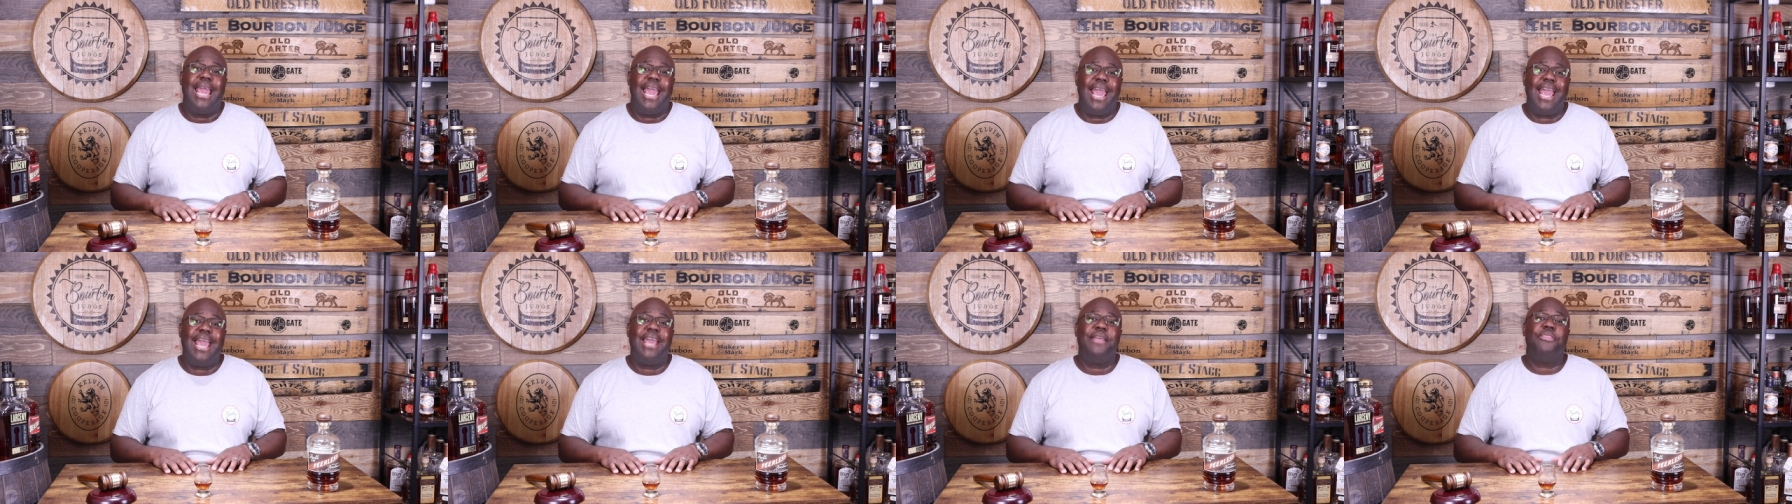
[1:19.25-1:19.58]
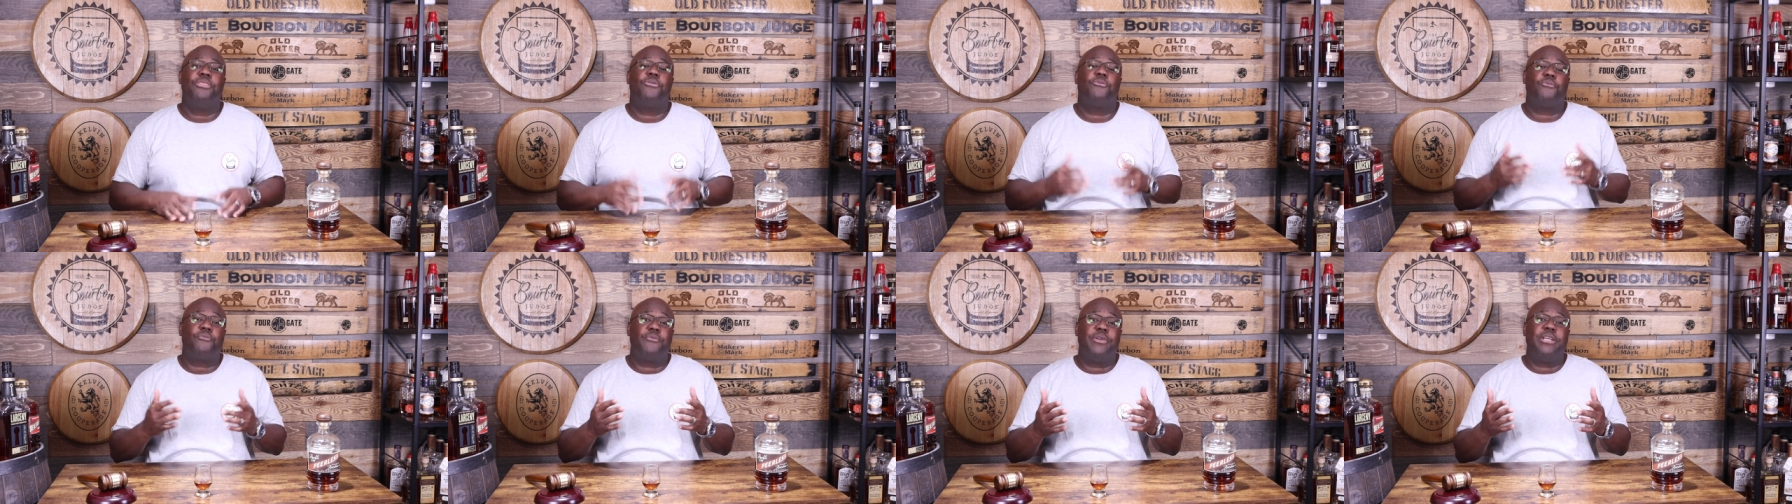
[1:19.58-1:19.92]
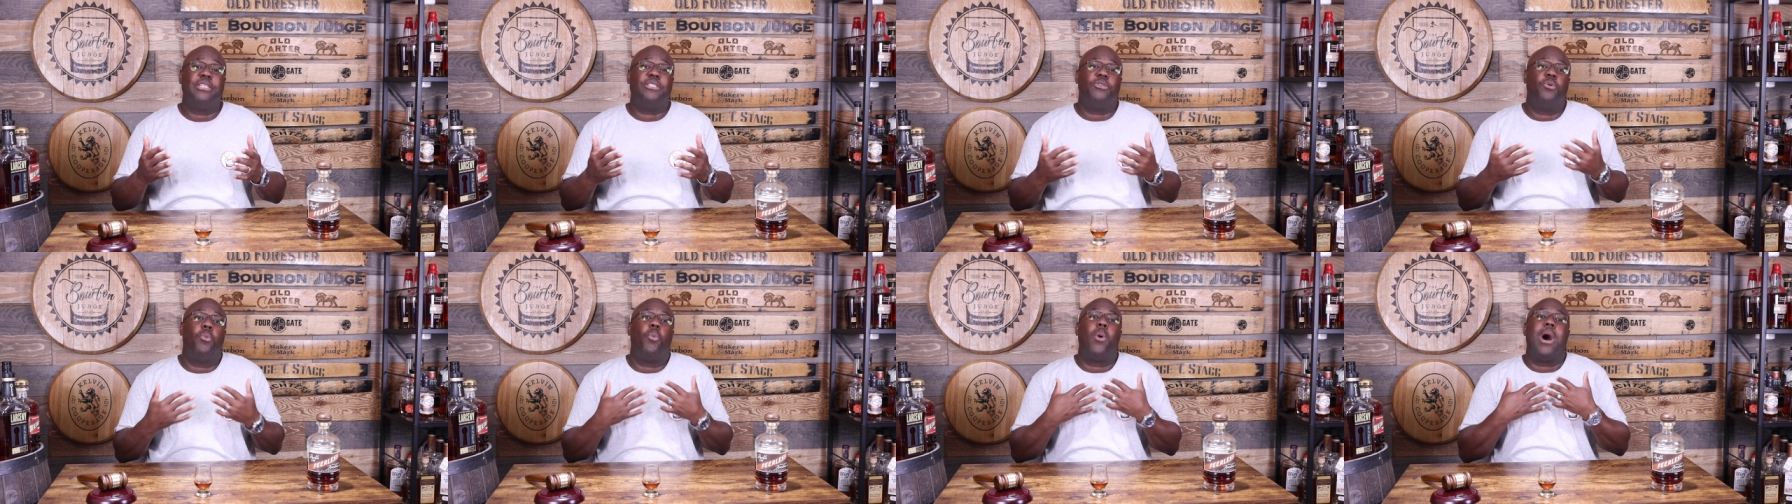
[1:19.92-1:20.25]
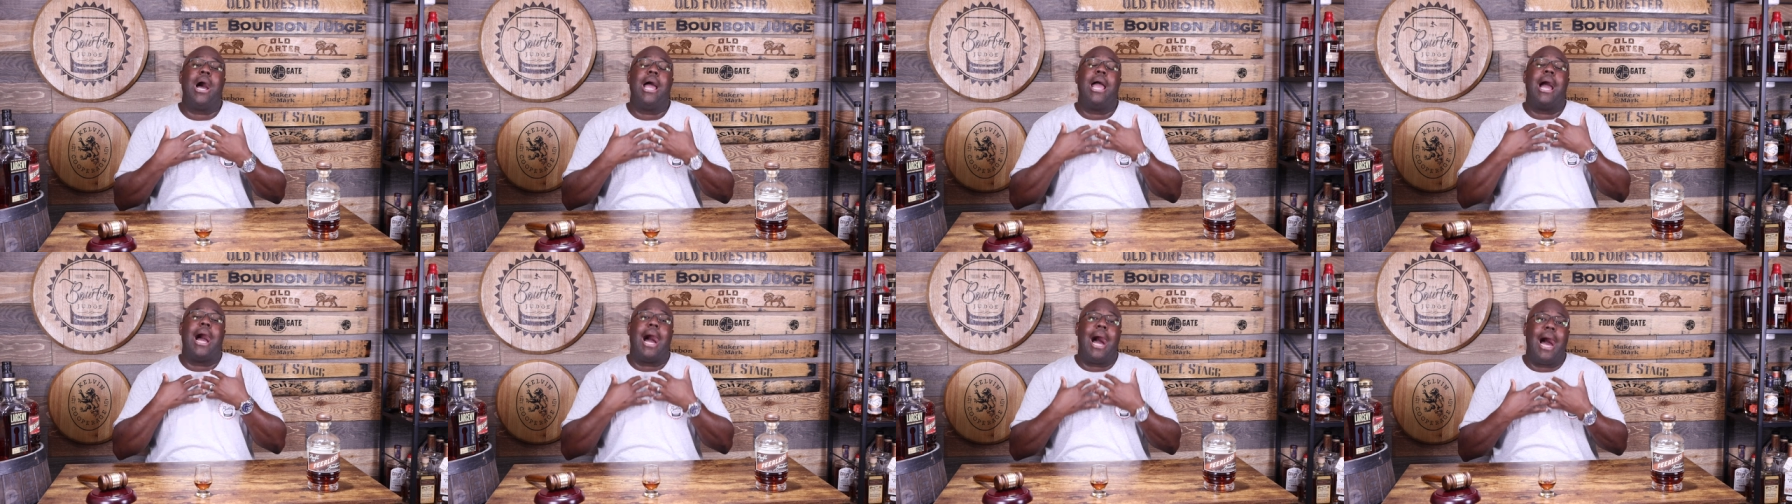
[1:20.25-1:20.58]
and the reason
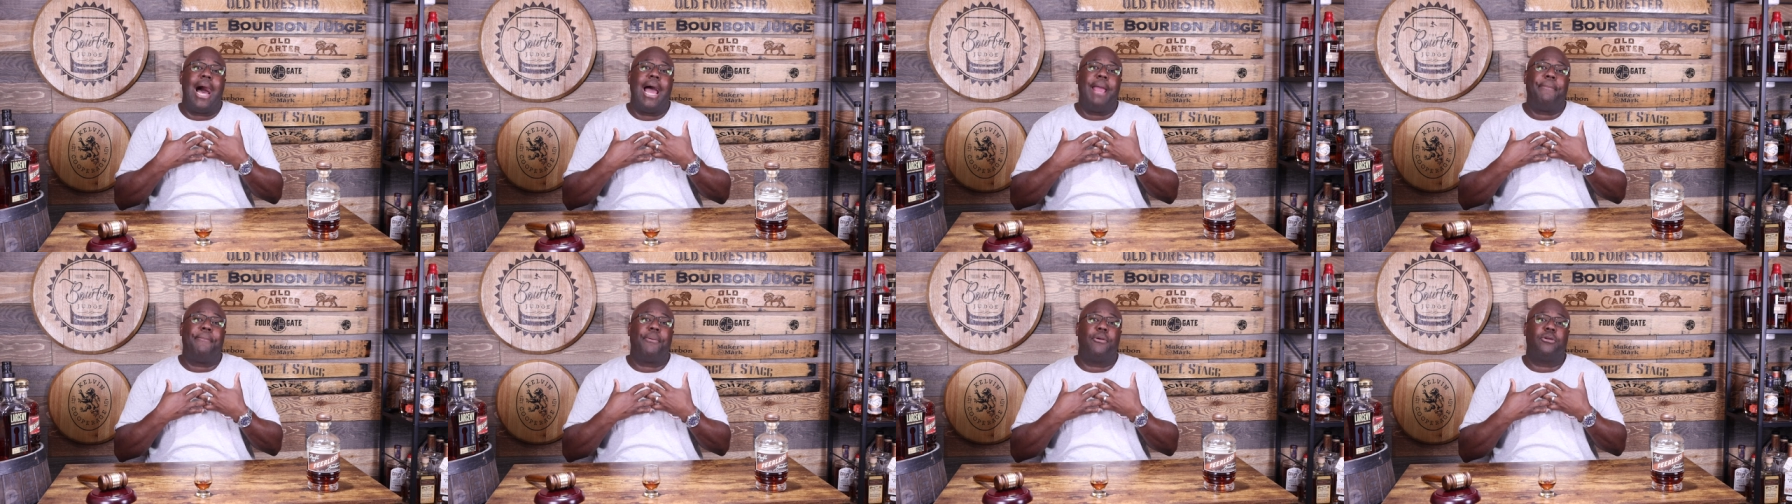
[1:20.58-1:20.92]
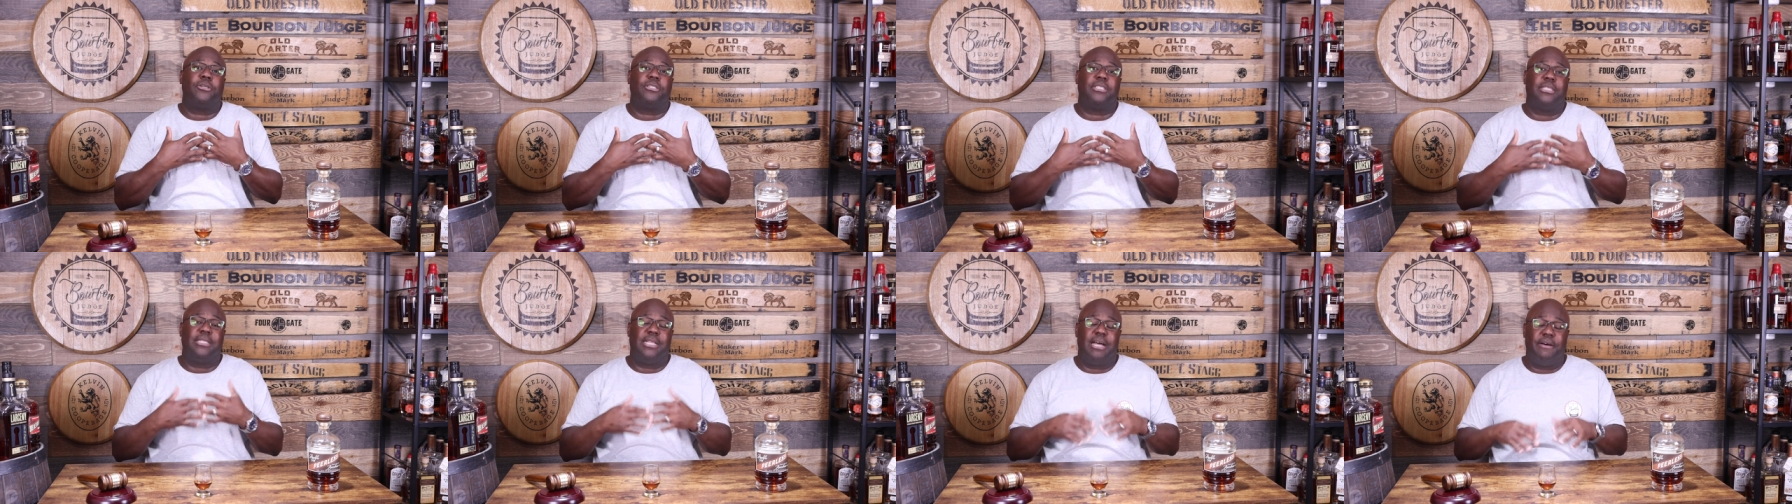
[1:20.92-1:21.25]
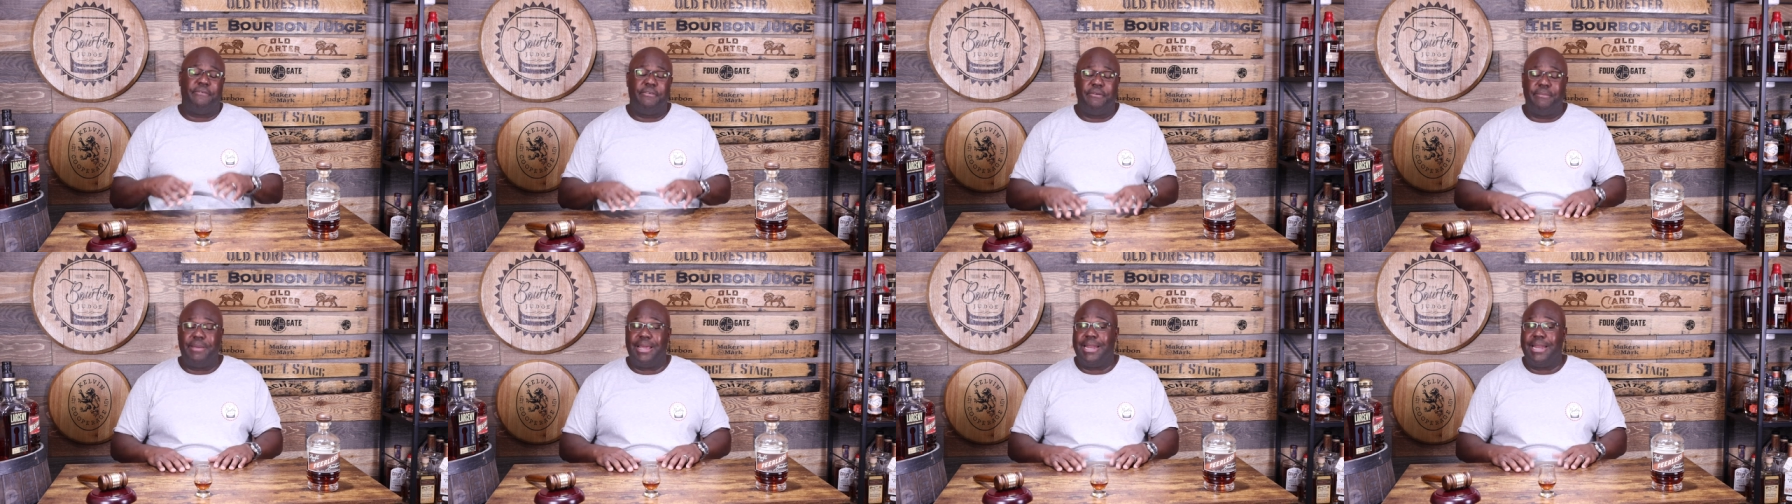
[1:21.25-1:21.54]
why I personally love them.